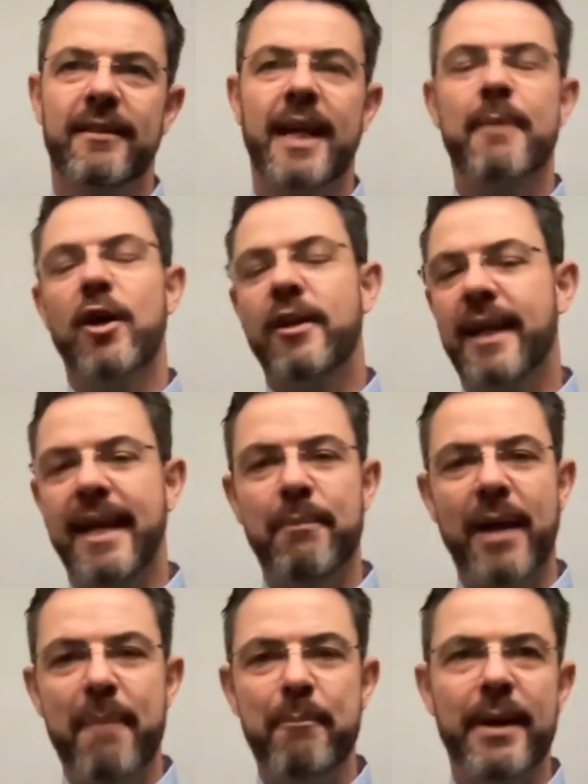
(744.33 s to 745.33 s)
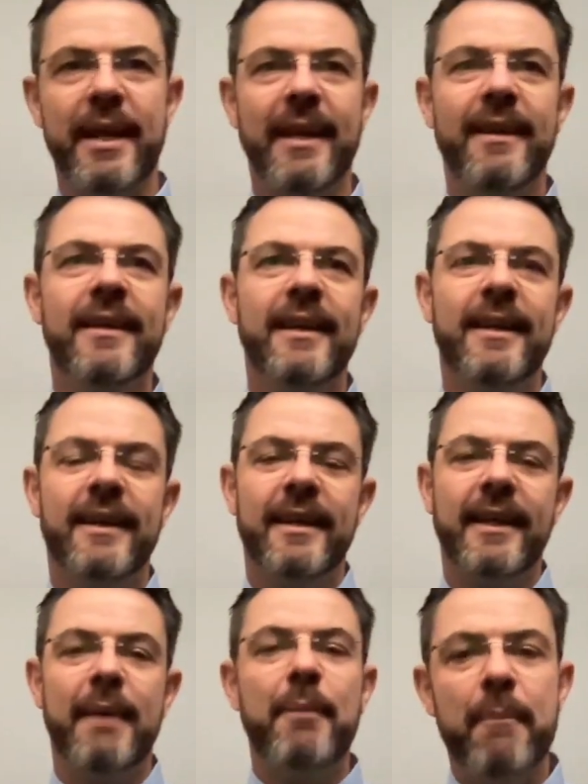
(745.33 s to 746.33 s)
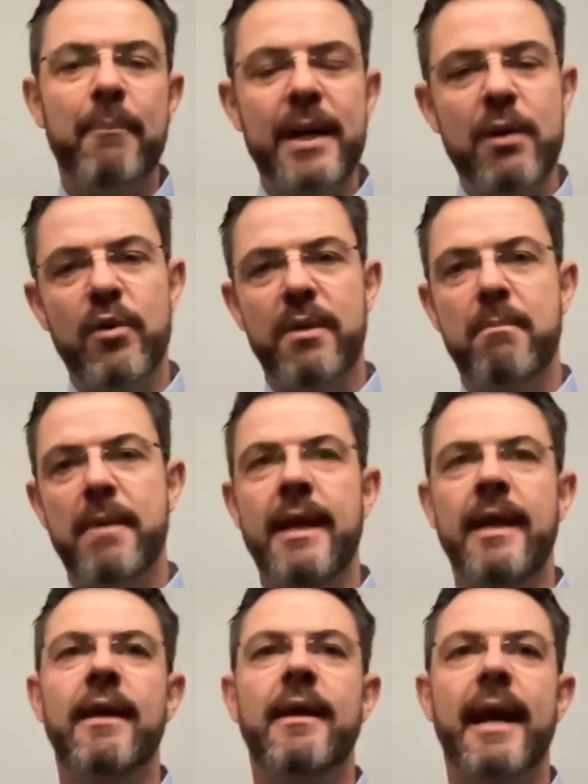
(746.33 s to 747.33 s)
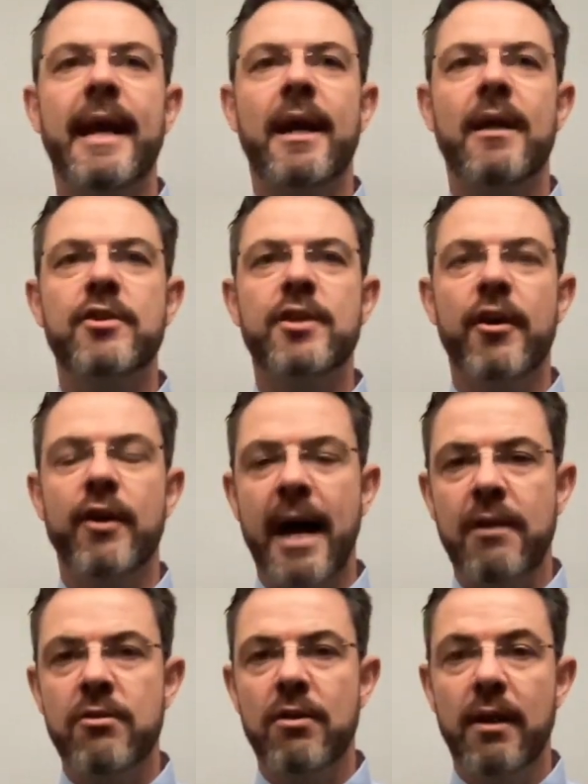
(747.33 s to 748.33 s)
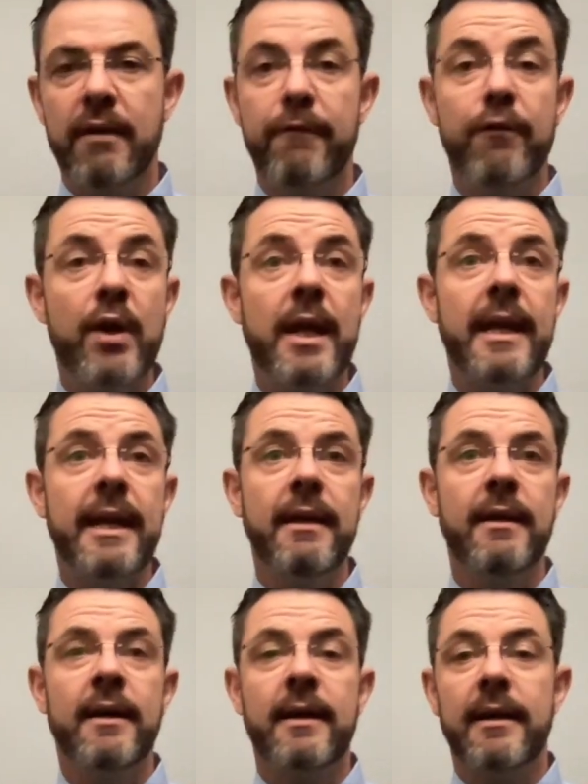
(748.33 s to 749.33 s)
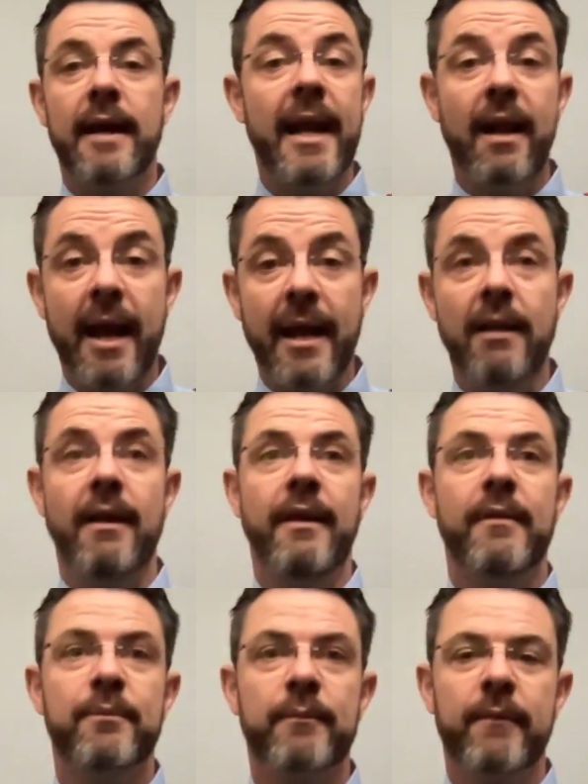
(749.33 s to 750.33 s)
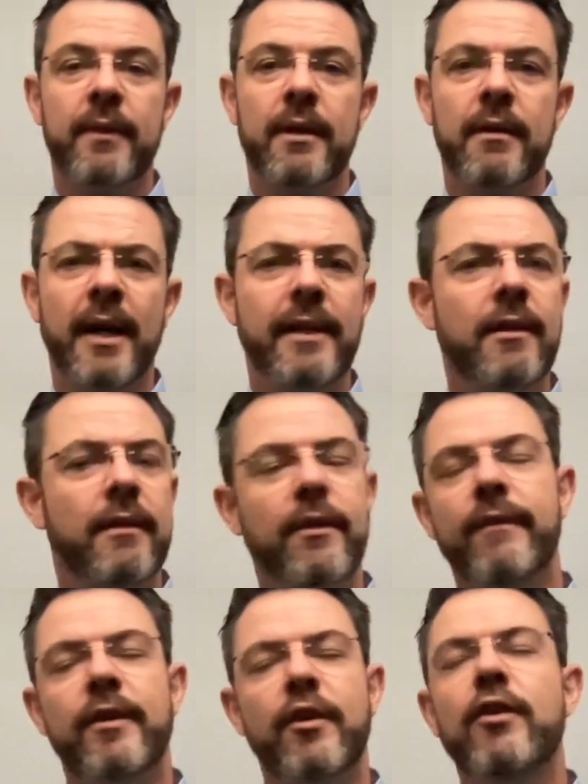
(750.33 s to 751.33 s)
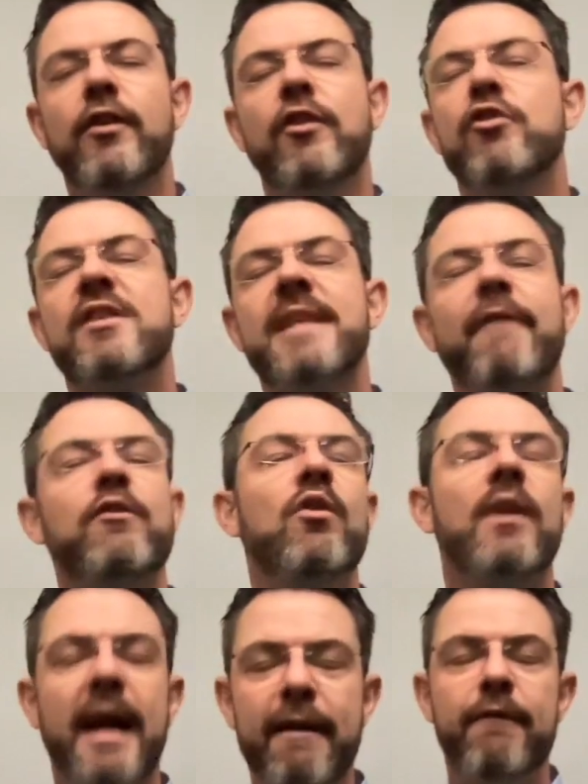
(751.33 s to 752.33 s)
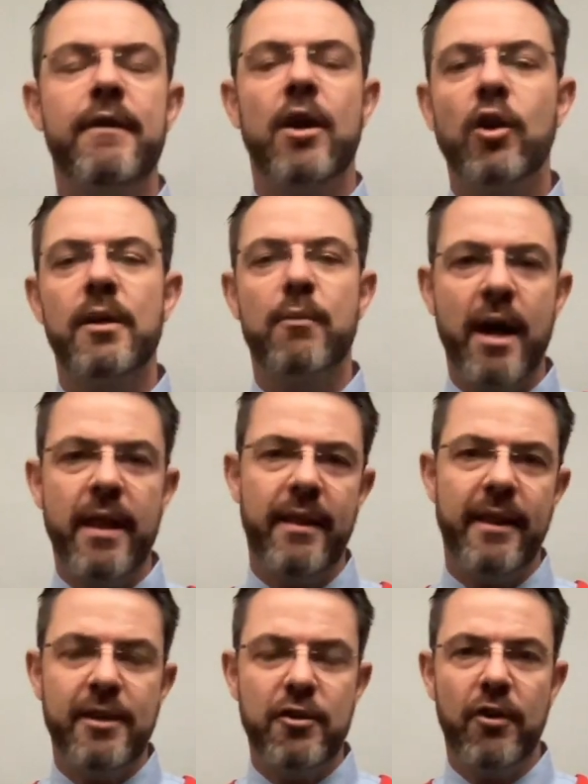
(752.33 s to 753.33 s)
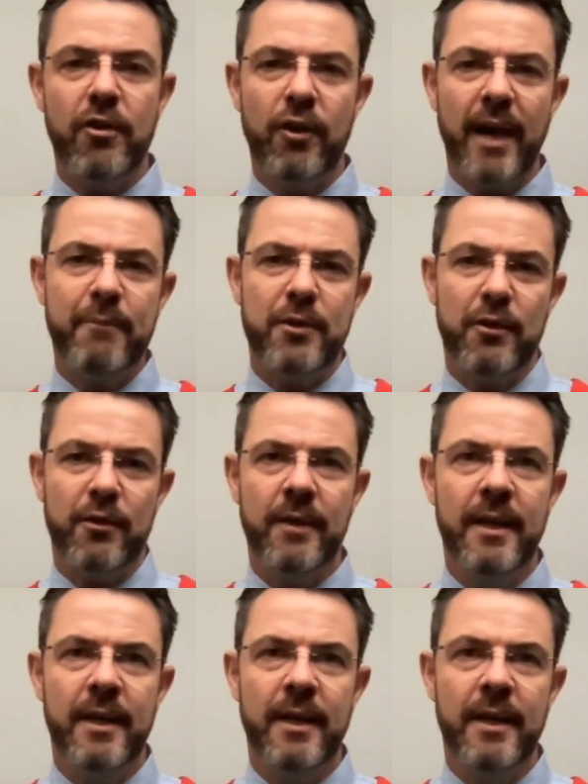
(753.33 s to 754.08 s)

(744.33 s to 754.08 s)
Come on, keep company, keep company with me, and I'll show you how to live freely and lightly. Right? You, you just have to love an older brother that you can look up to.